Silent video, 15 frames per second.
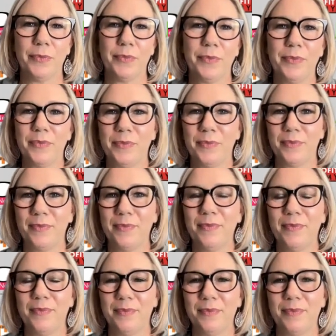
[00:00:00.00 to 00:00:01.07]

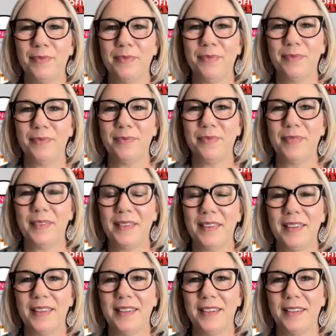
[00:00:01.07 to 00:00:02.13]

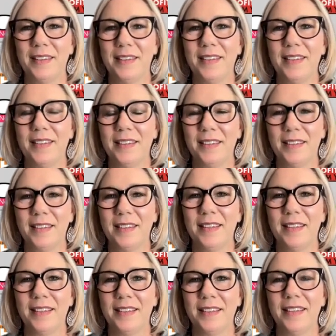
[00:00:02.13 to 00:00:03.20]

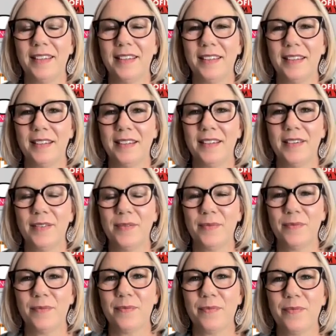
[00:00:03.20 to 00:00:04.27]

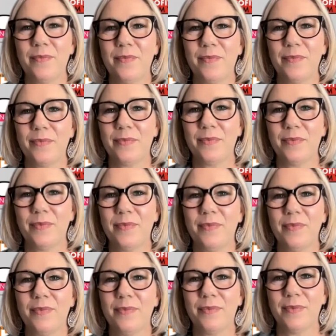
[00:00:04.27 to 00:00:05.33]

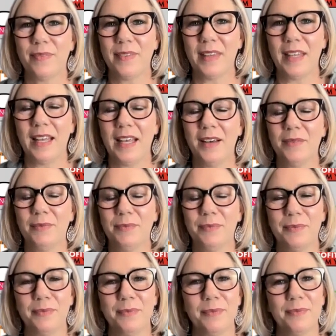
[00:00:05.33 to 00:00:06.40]

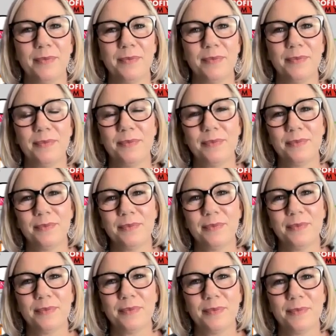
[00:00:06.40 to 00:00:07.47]

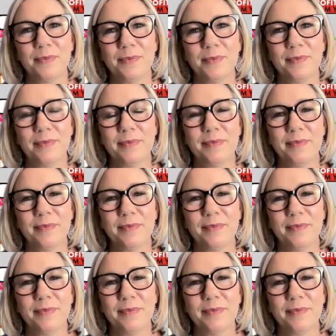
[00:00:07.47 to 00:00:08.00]
The person shown says nothing.